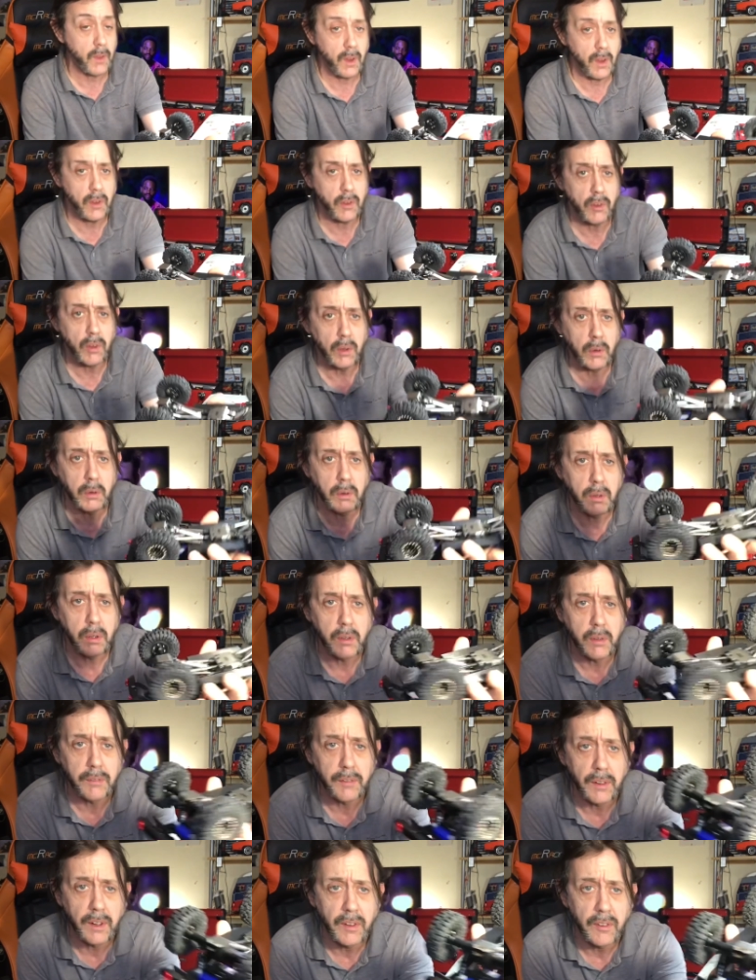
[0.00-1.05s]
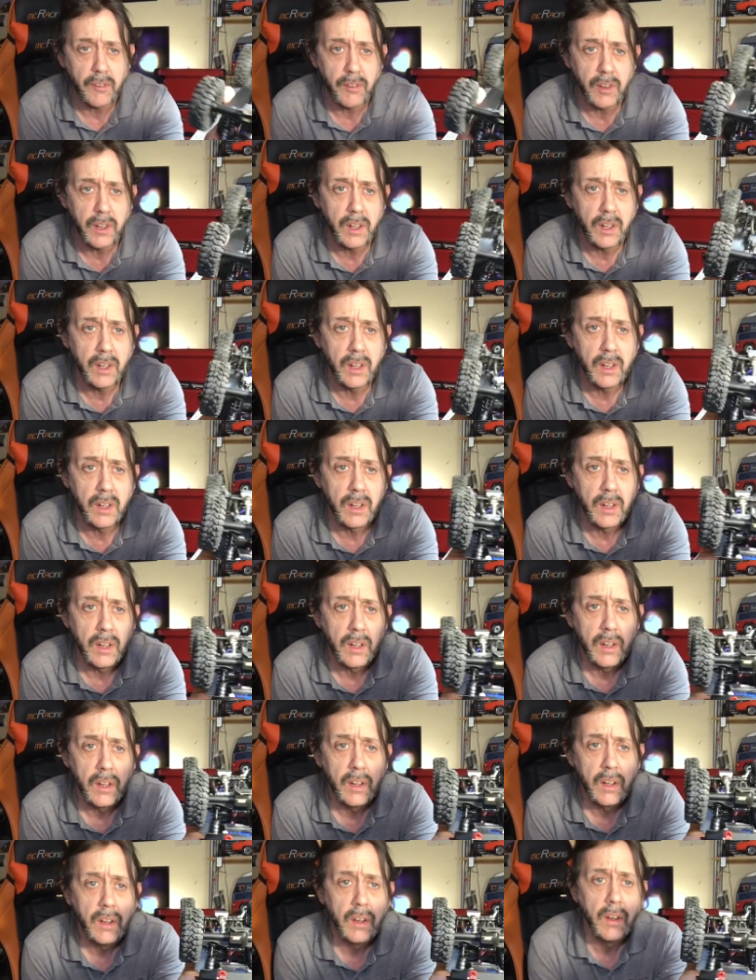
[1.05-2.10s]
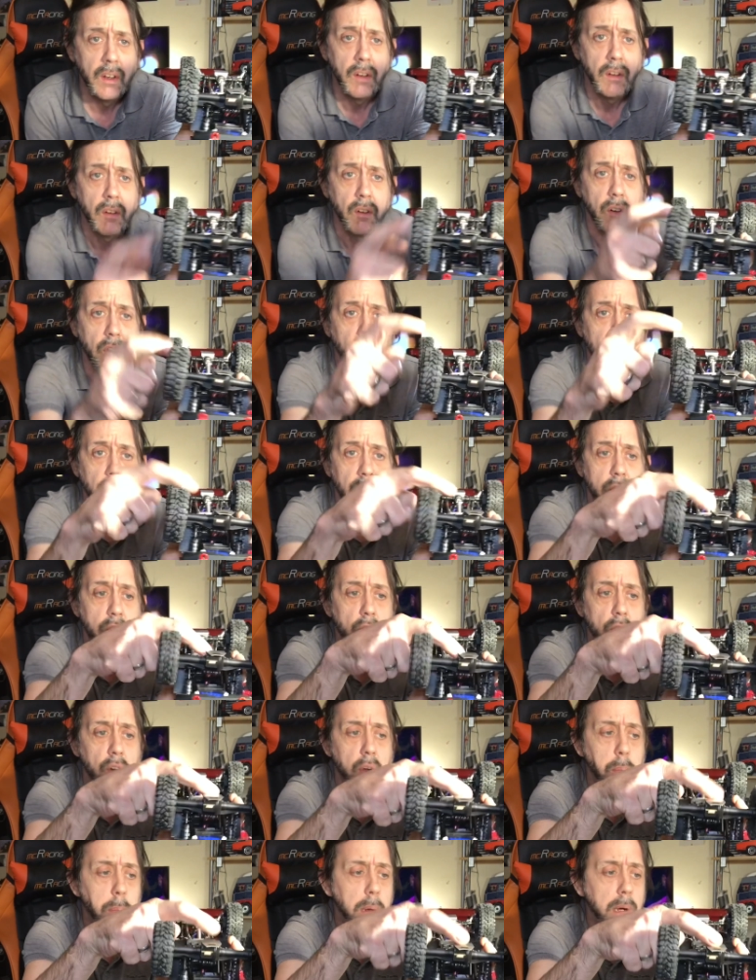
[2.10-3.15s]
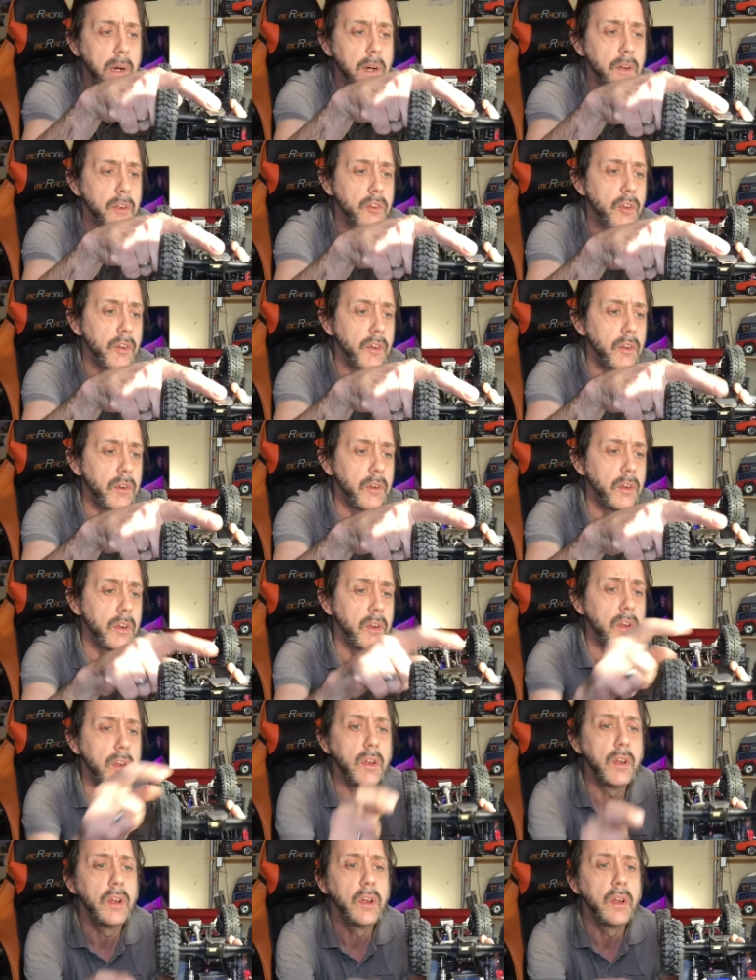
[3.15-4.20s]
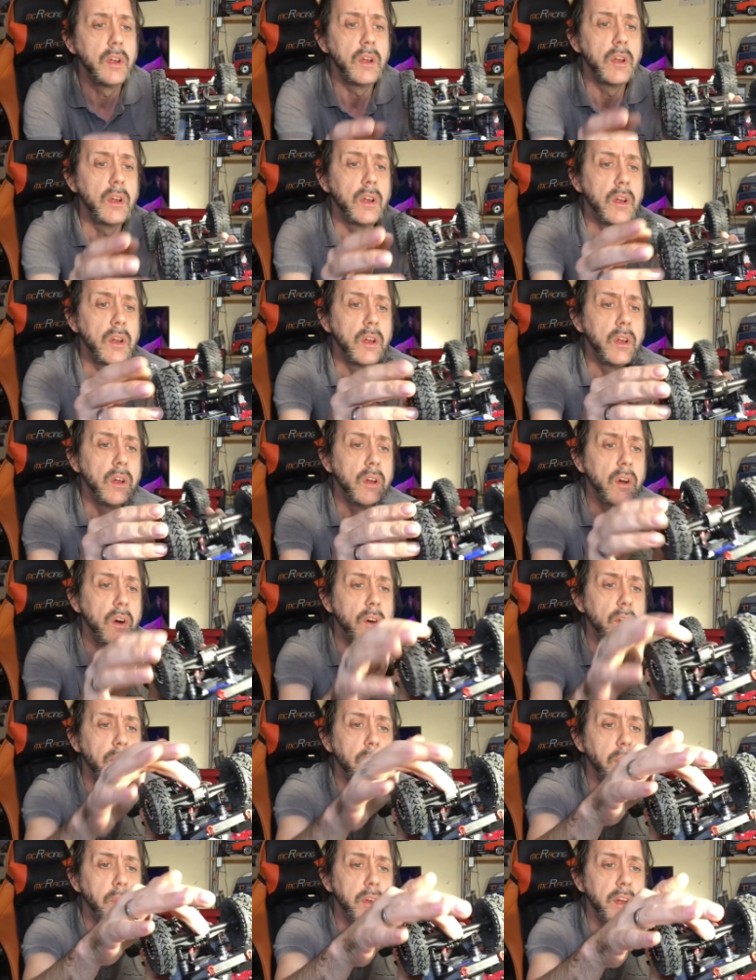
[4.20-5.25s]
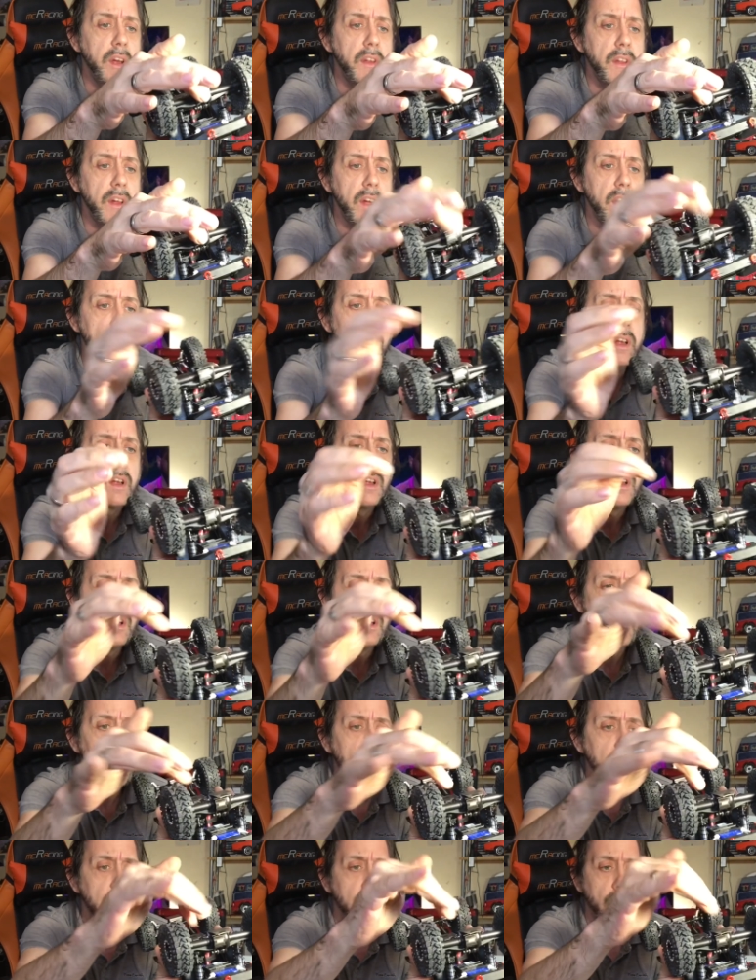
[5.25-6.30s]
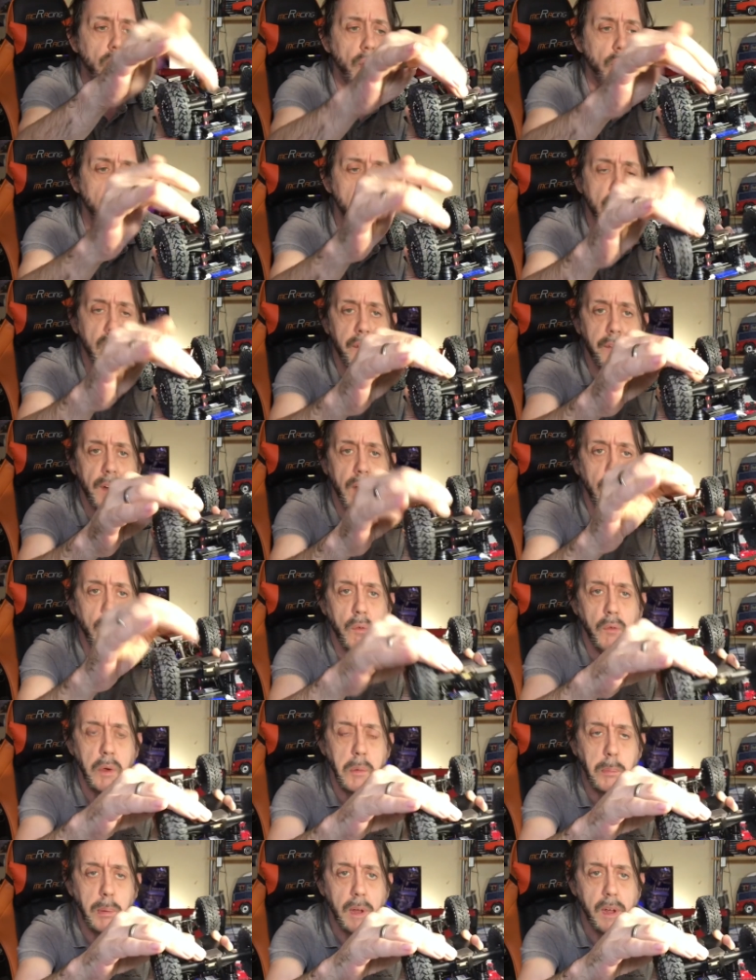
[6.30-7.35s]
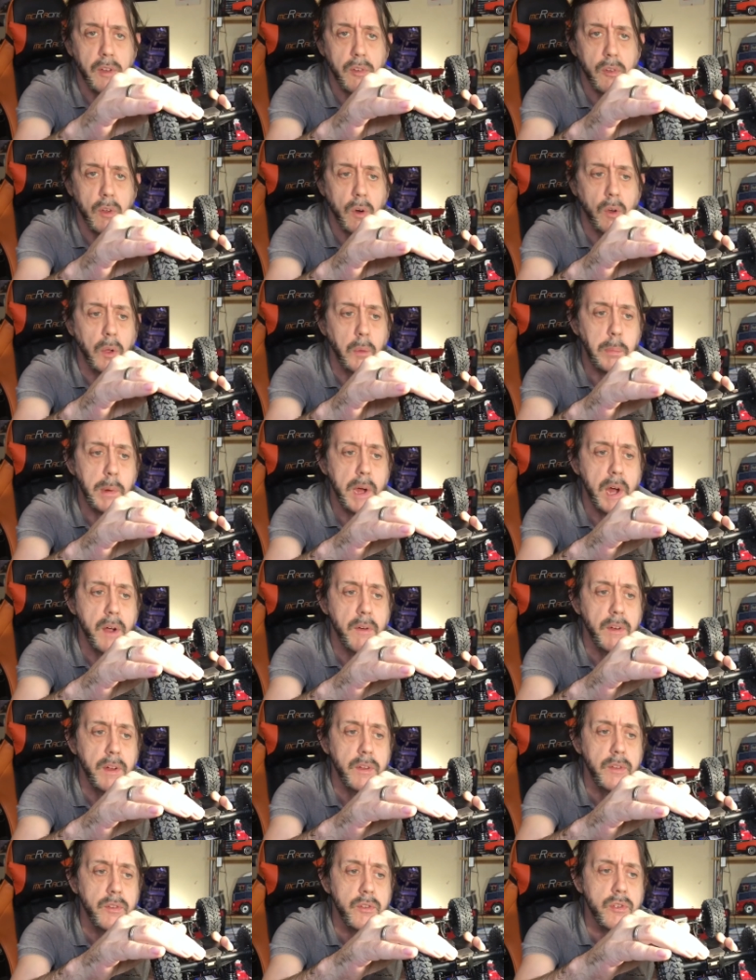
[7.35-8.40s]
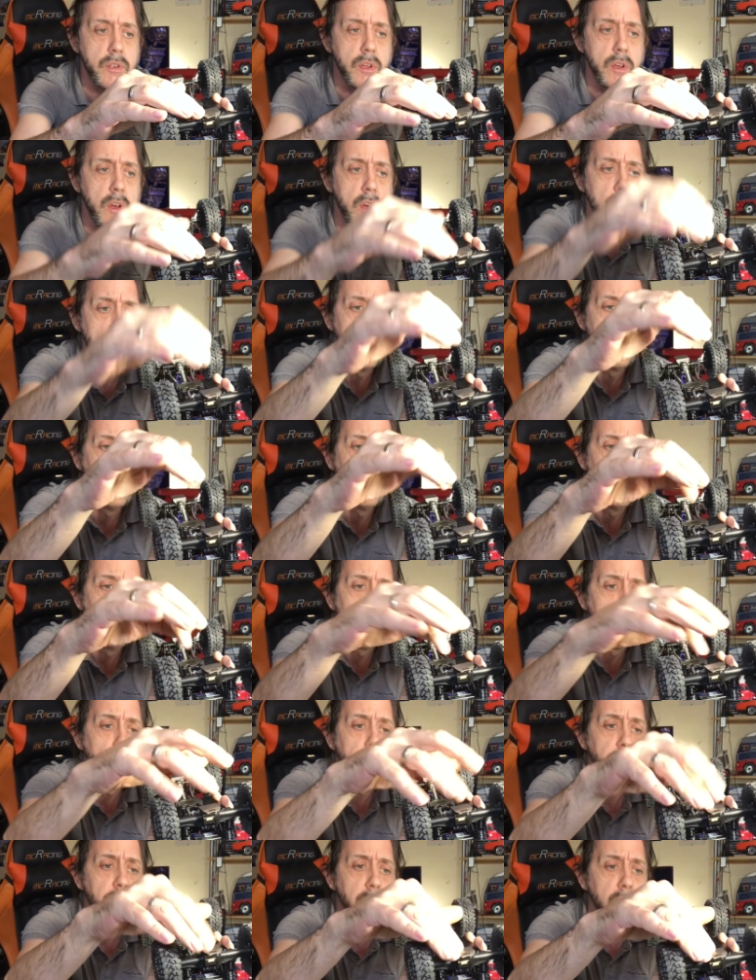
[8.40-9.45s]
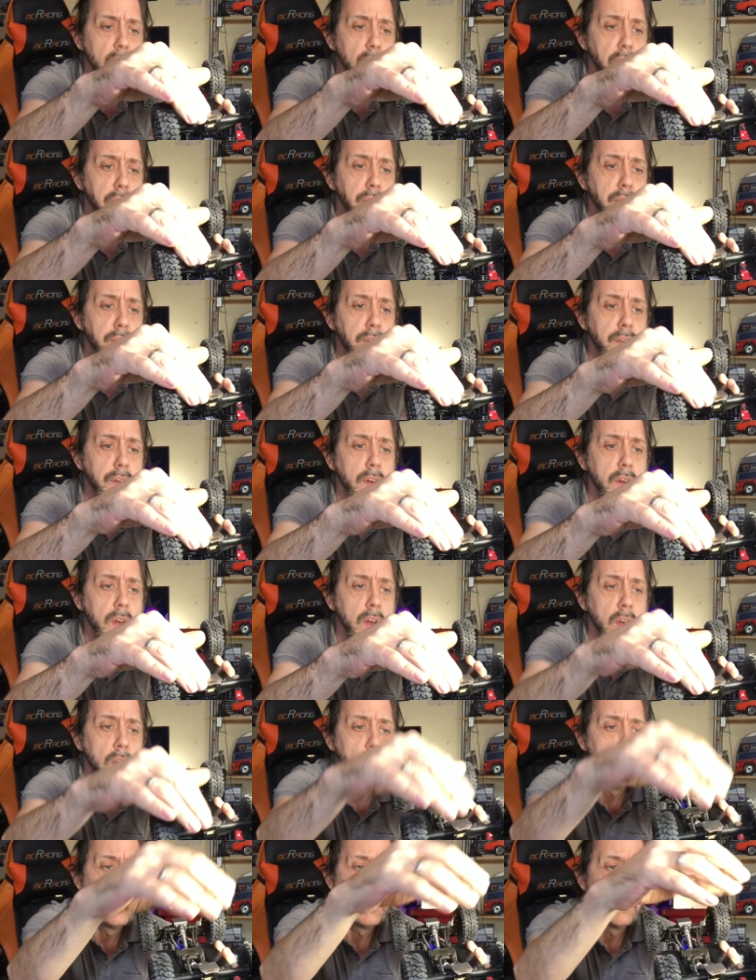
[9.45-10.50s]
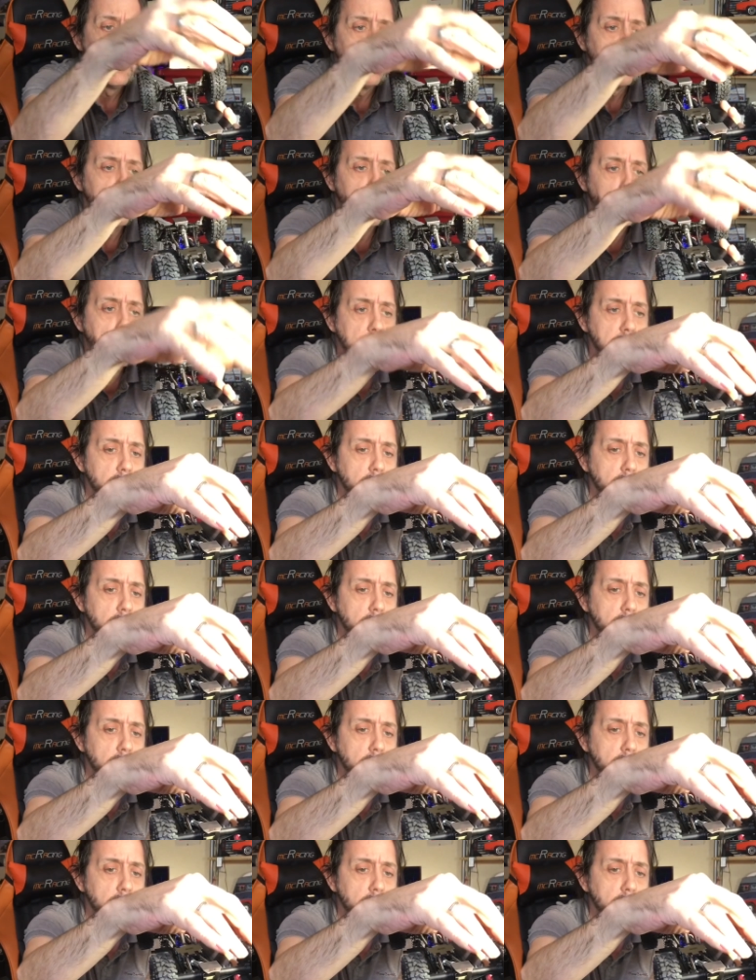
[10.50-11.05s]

so if you can see all the enduro parts on the rear there. Took the diff out, replaced all the bearings in the diff, replaced